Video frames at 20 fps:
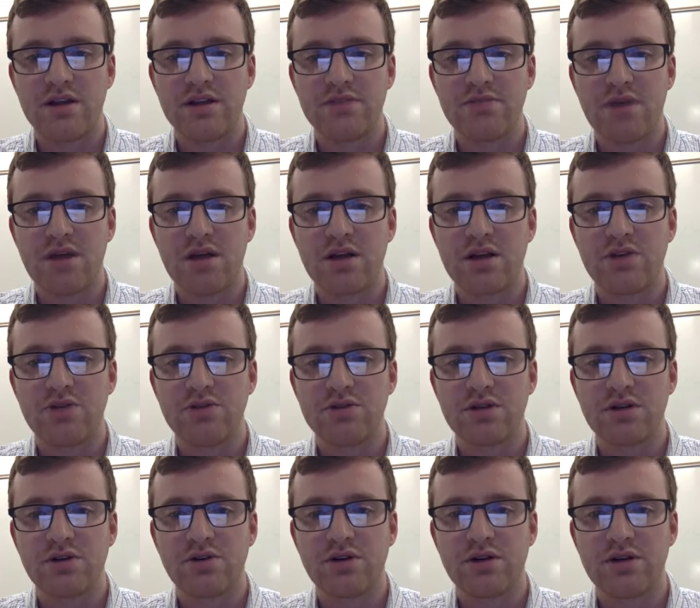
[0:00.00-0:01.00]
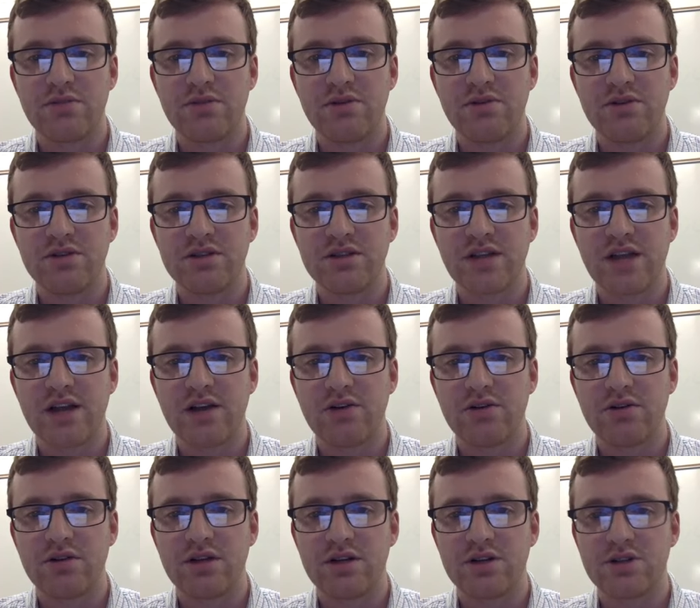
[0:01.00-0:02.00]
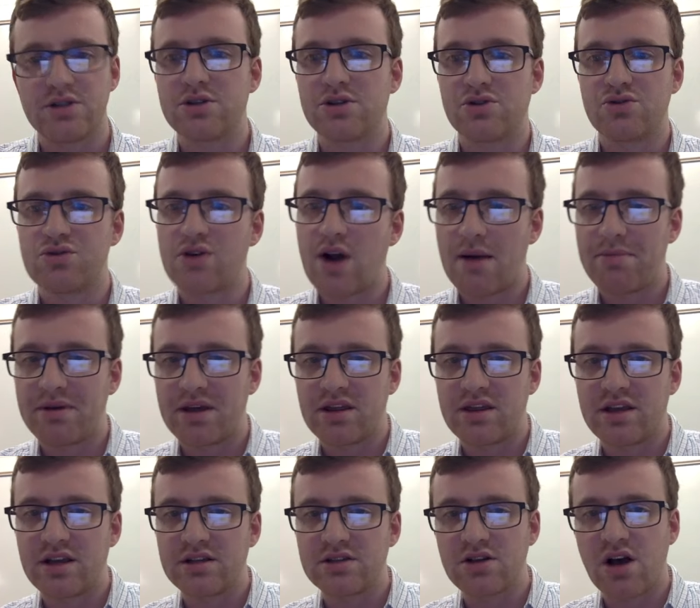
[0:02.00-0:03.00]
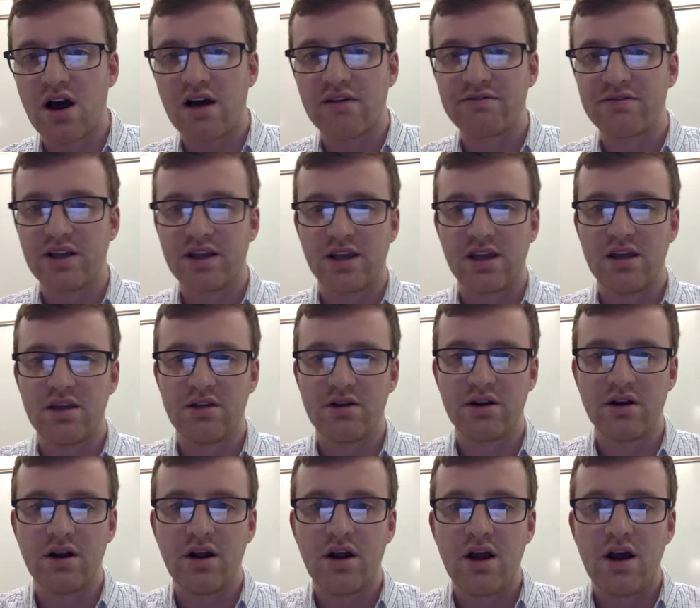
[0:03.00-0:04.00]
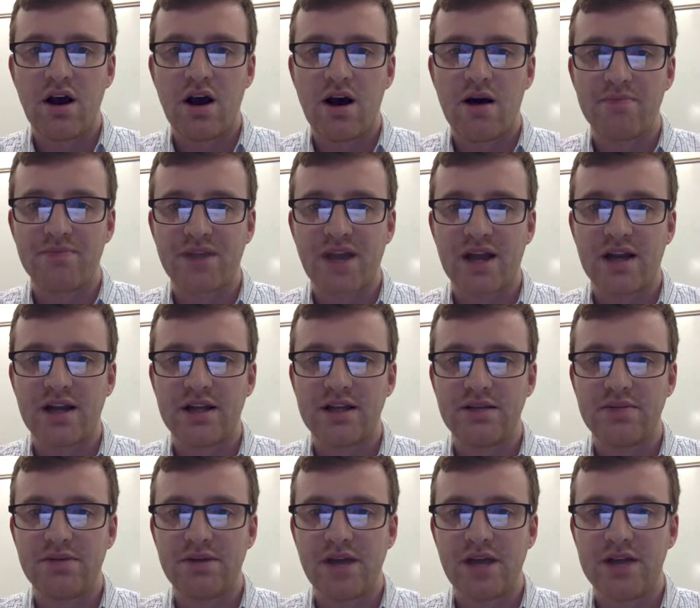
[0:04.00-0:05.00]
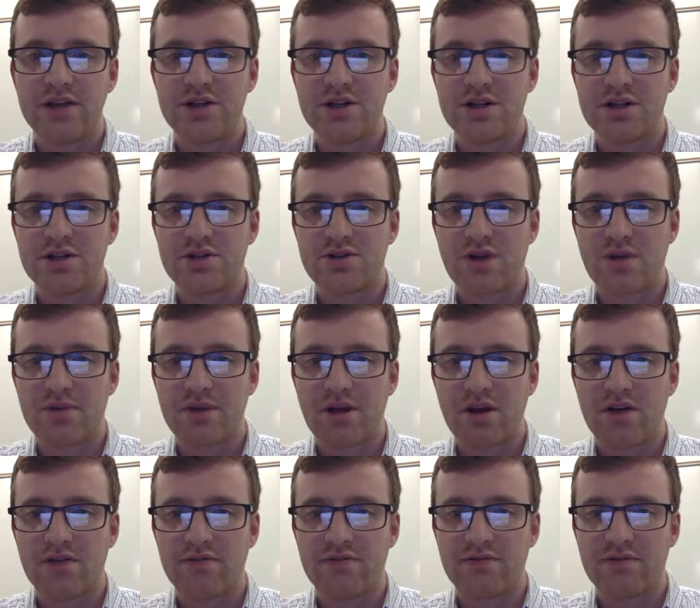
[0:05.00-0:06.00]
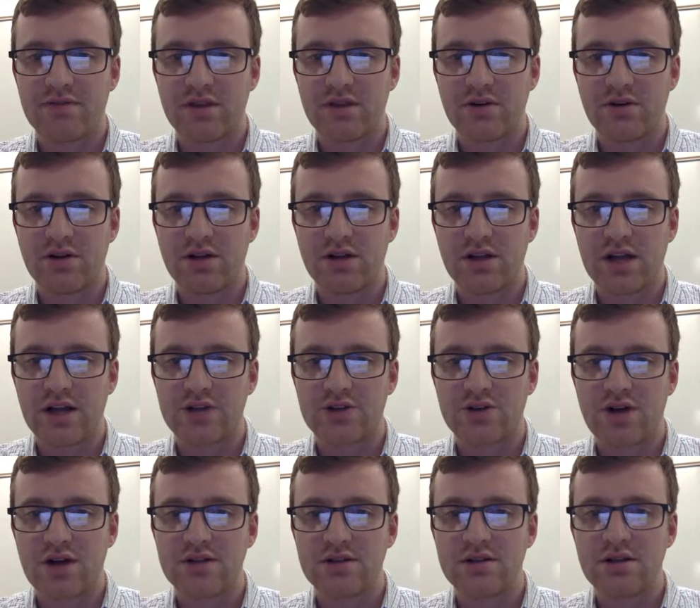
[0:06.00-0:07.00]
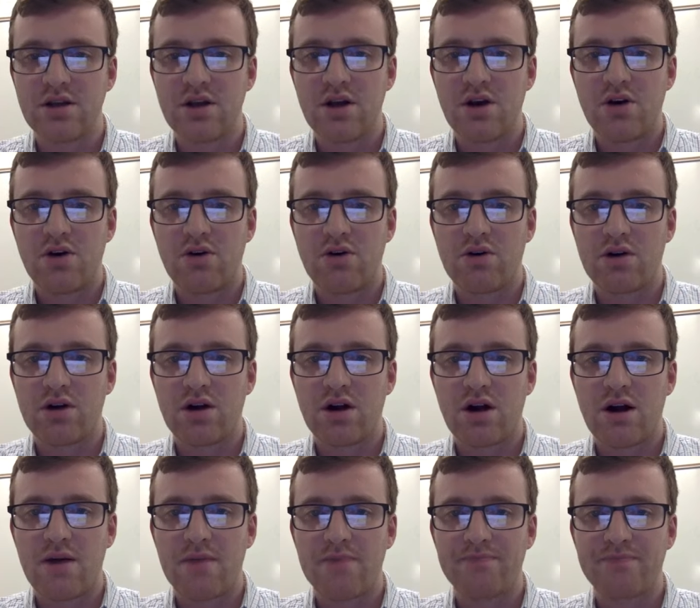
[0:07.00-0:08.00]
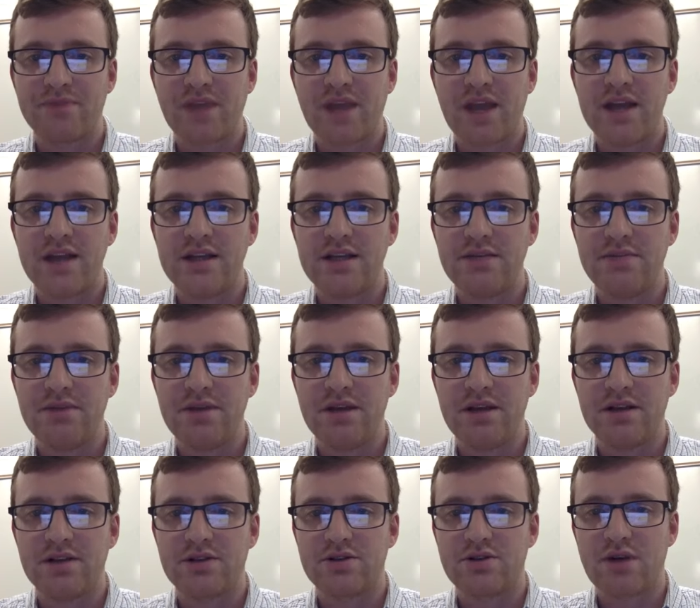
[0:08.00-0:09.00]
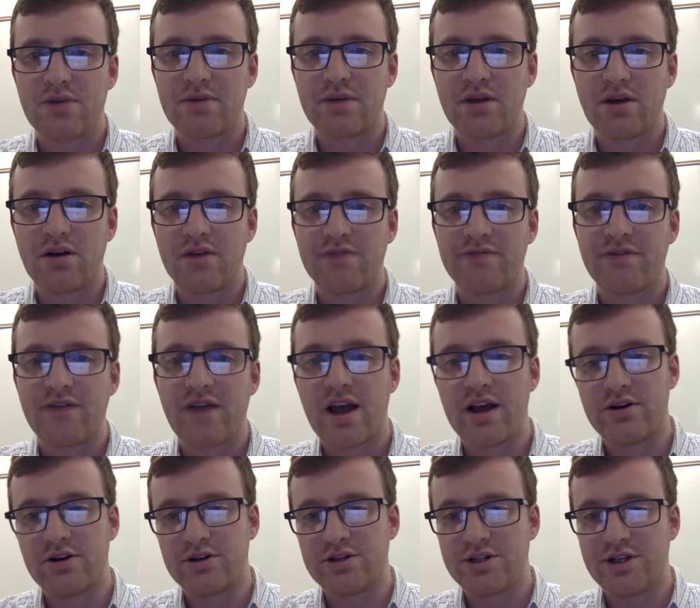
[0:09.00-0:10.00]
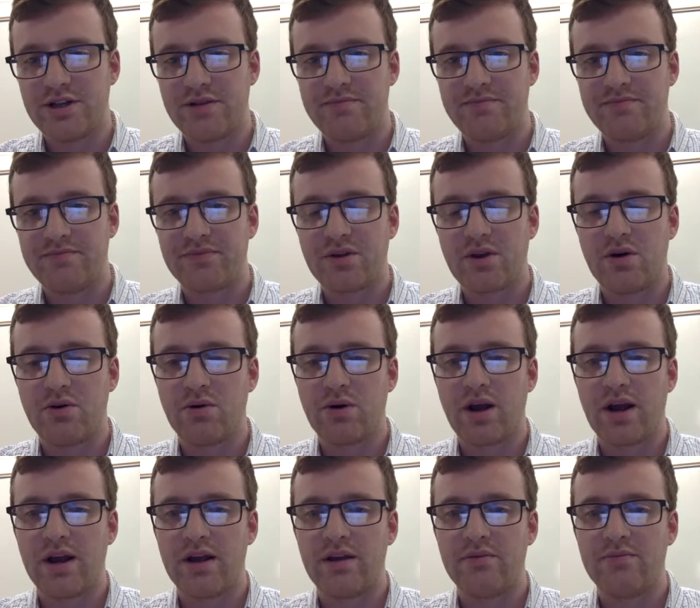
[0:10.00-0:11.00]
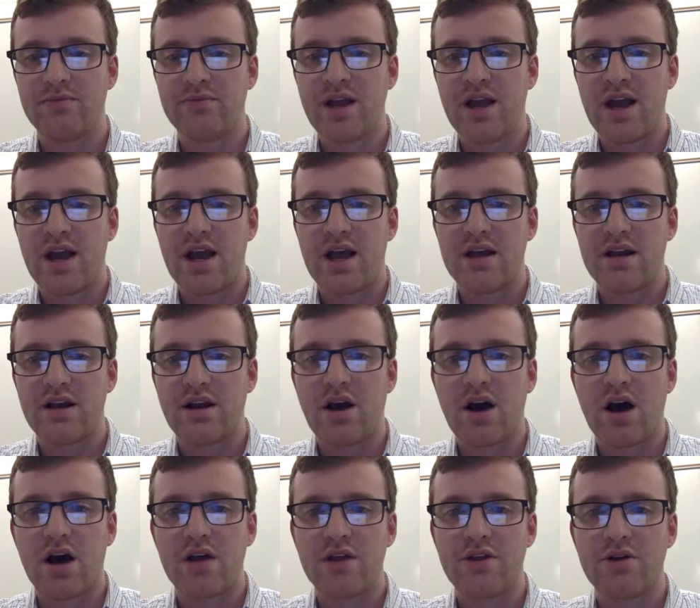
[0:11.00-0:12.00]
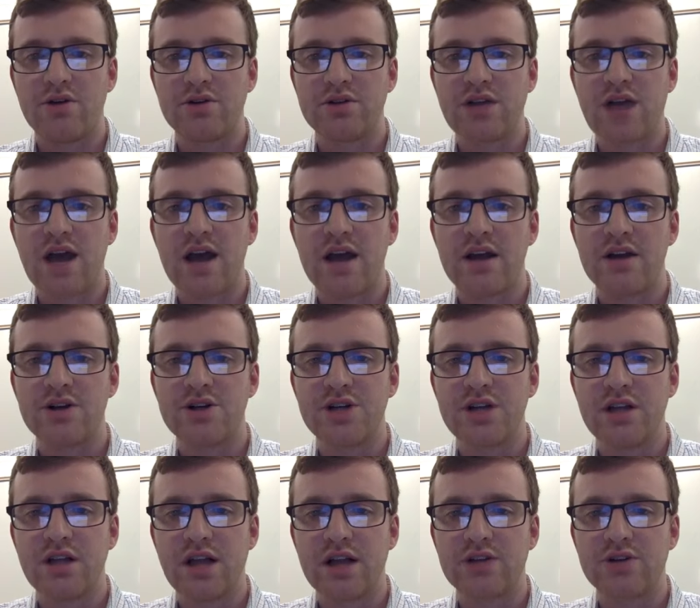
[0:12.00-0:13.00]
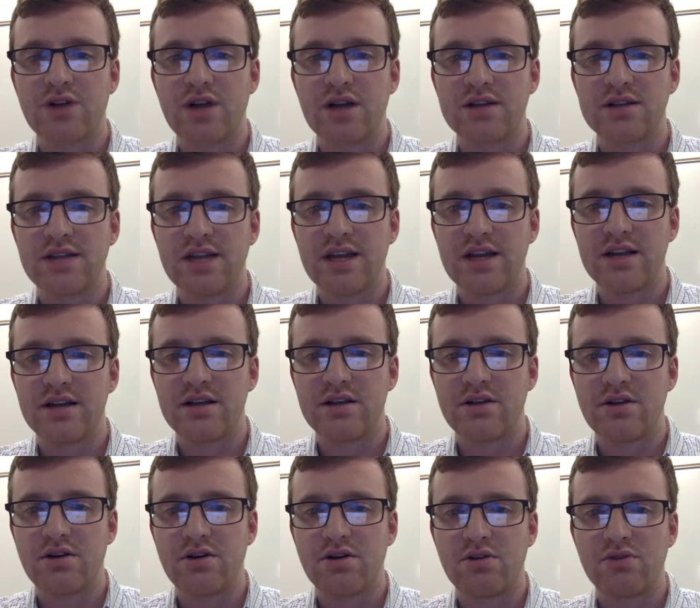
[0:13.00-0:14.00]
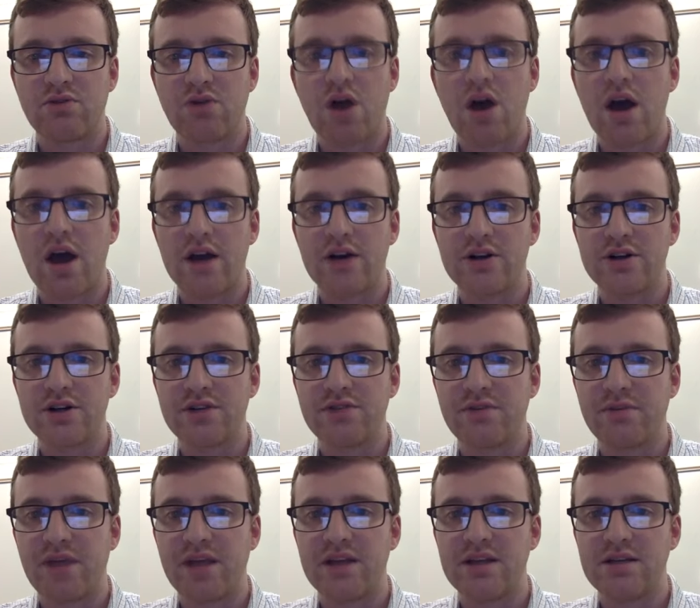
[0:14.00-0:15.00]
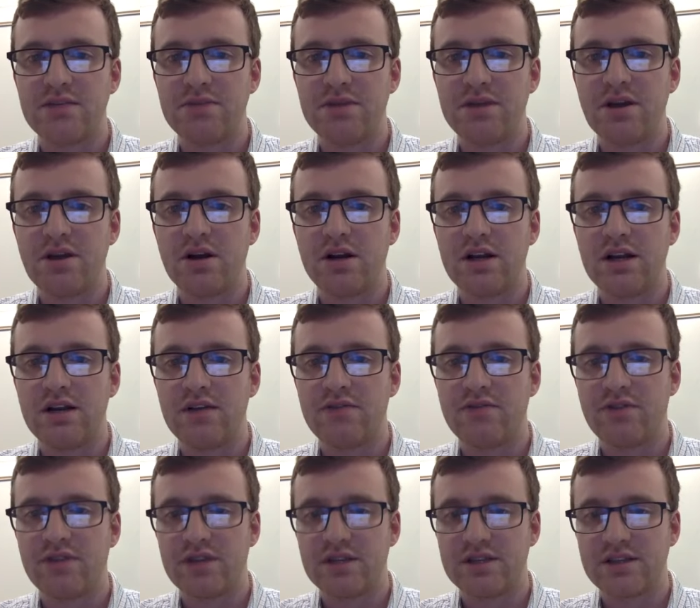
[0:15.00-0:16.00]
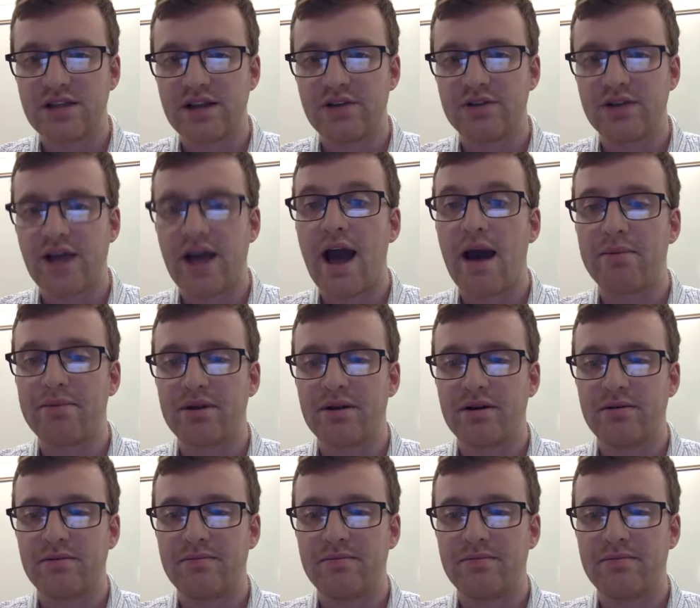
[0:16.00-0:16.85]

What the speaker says: molecules are going to be recycled. They're just dropping things off, like either NADPH, it's dropping off little electrons, or ATP, it's dropping off energy. Okay, and those high energy electrons and the raw energy from ATP are needed for this cycle to happen.